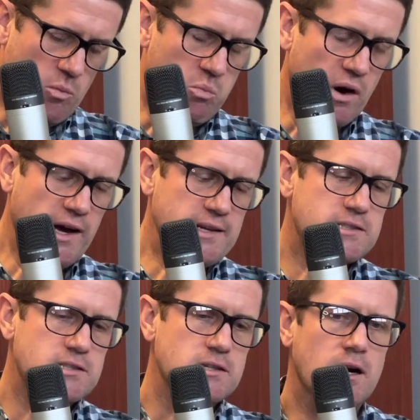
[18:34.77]
But
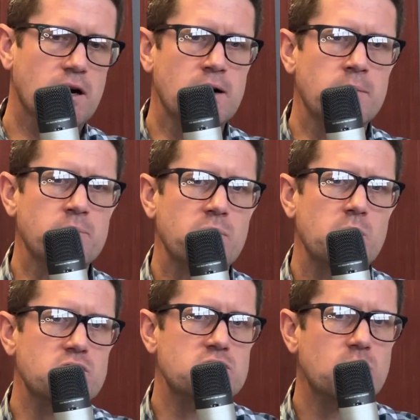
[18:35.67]

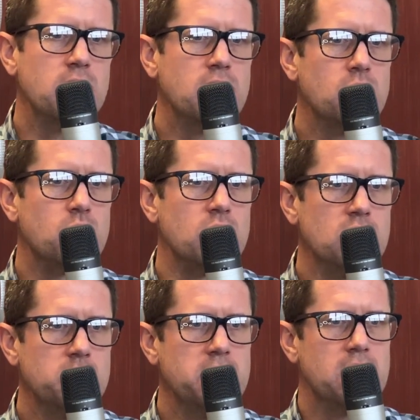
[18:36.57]
Botswana will
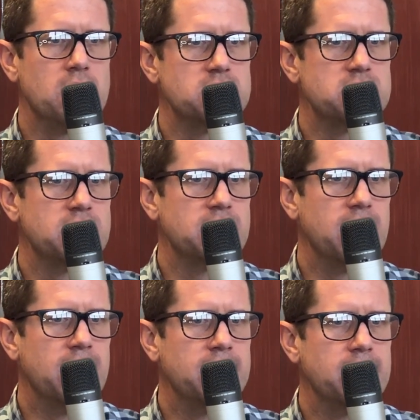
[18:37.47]
be hosting,
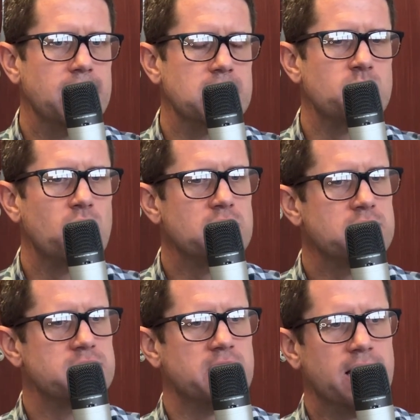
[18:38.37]
and as part
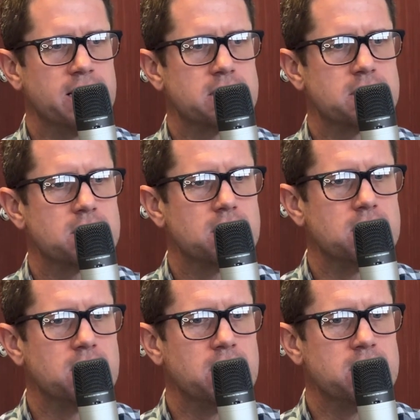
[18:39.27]
of that,
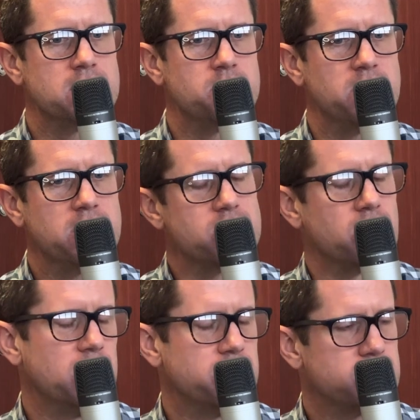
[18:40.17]
there is a big
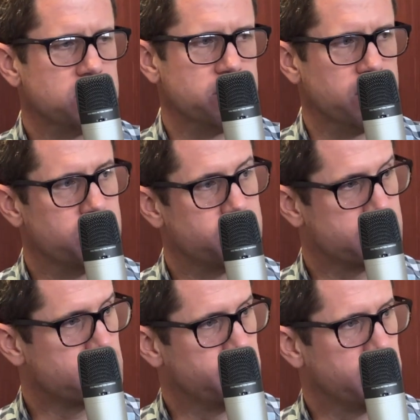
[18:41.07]
drive to develop
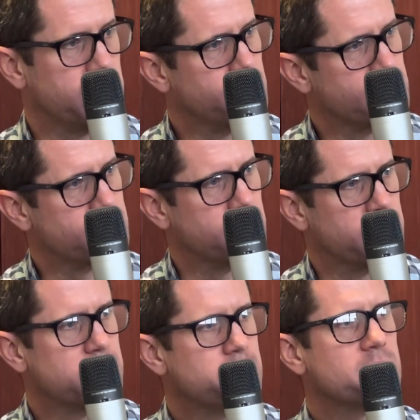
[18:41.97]
astronomy in
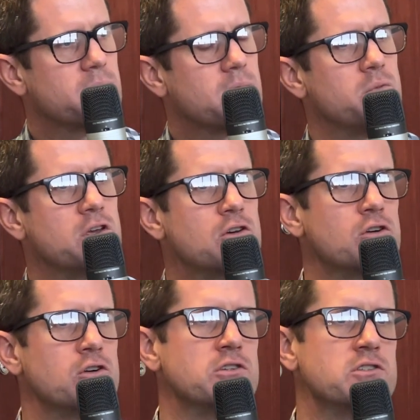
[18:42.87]
Botswana
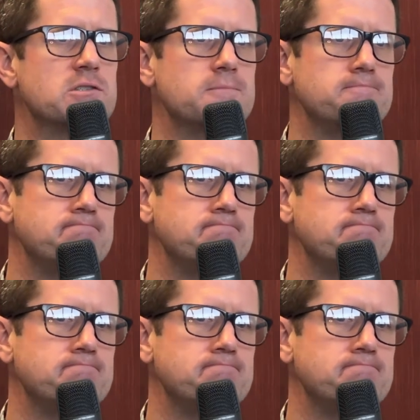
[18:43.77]
because